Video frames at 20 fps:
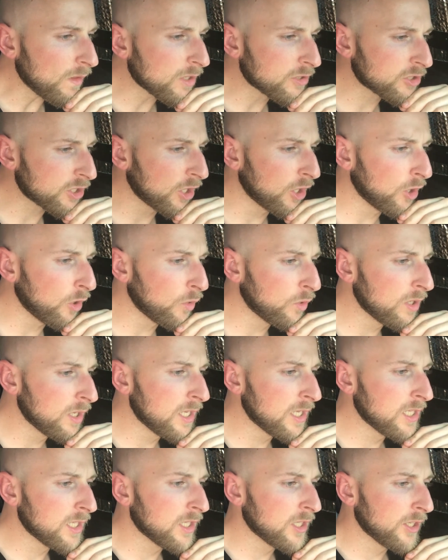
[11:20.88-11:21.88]
So
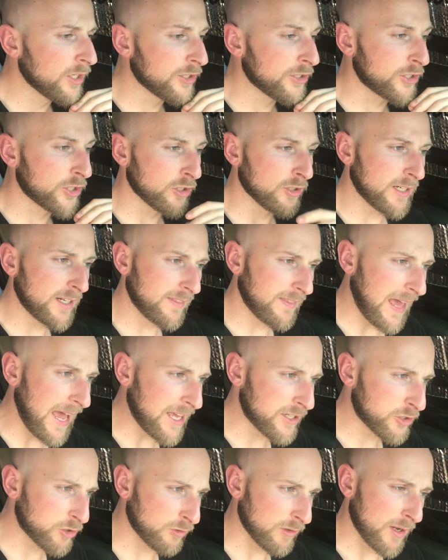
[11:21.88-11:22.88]
during
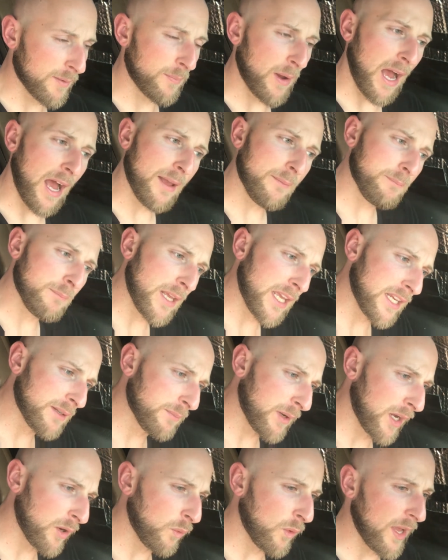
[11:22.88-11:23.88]
that trip, I made
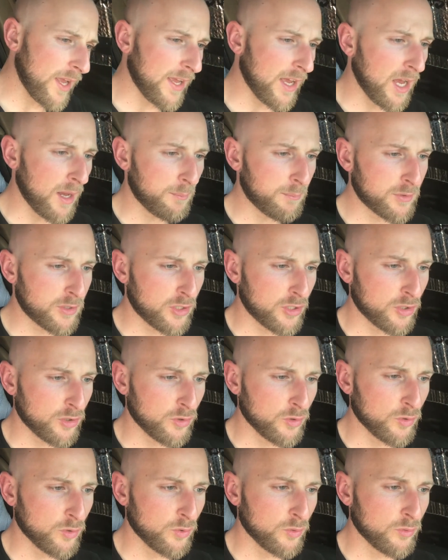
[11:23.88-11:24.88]
my way up
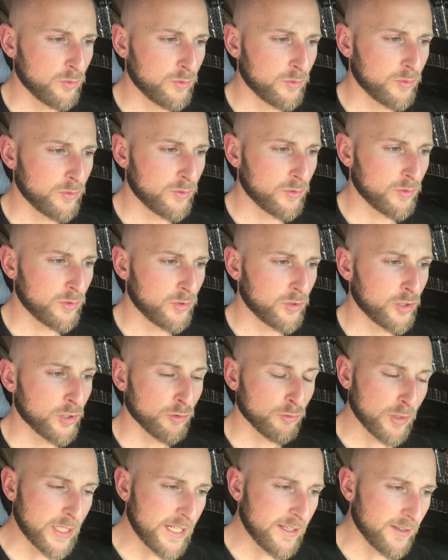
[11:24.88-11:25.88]
to
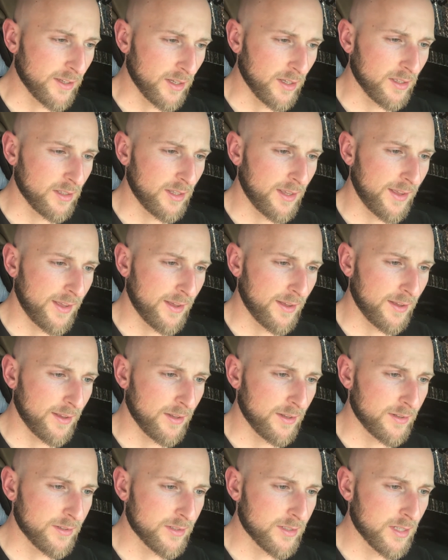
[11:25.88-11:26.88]
Eureka,
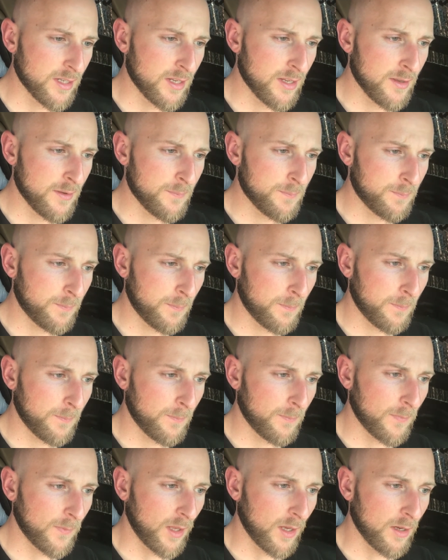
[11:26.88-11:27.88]
and
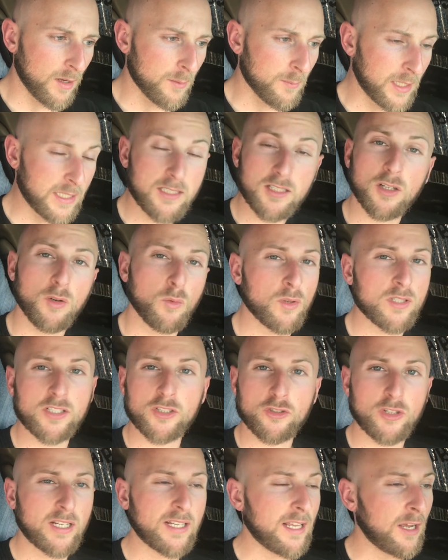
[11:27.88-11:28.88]
I still
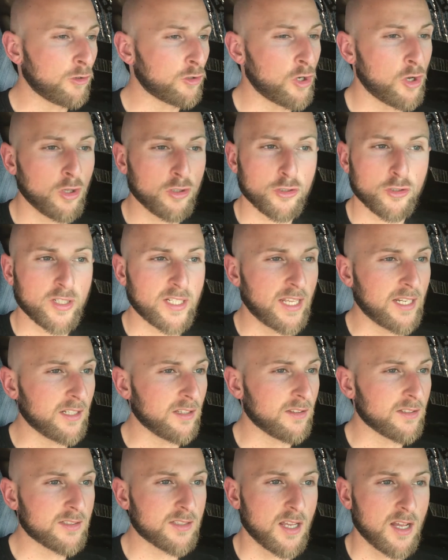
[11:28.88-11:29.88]
wasn't drinking alcohol during any
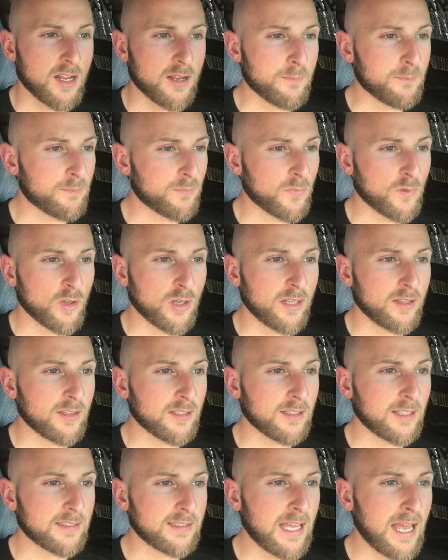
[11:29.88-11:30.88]
of this time or
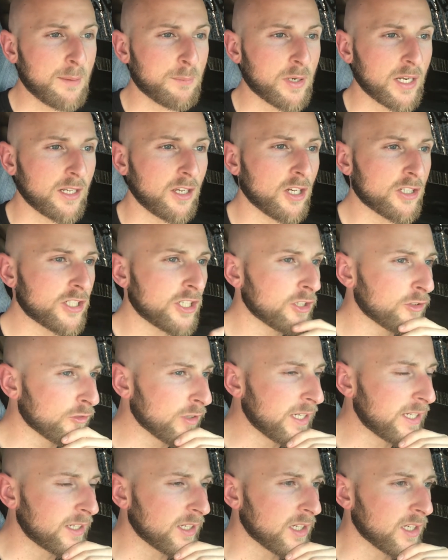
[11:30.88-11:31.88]
anything like that, but I got to
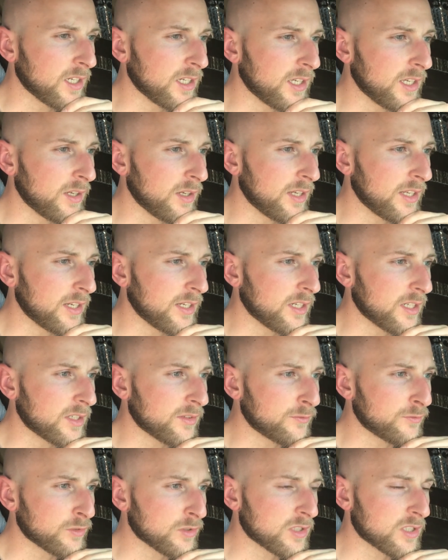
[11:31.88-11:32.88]
Eureka, and
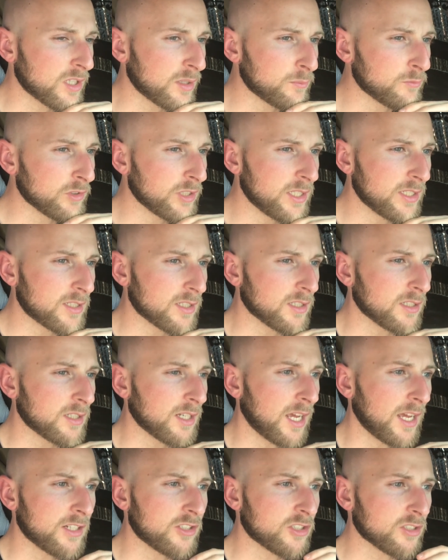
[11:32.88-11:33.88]
for some
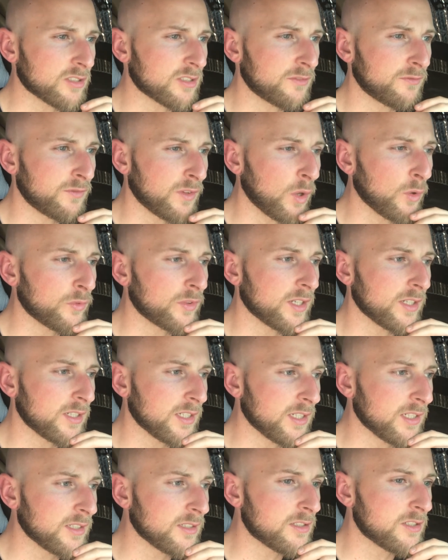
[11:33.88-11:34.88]
reason, I just felt the
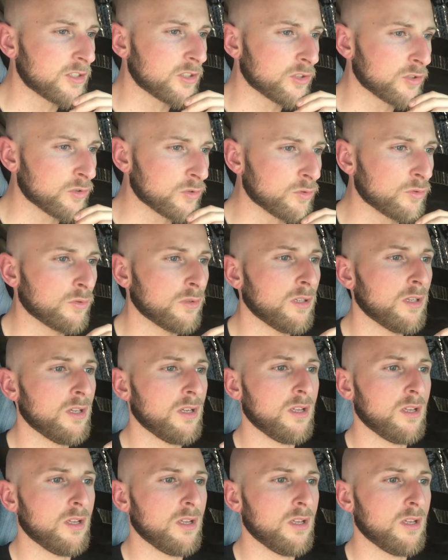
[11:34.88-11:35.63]
need to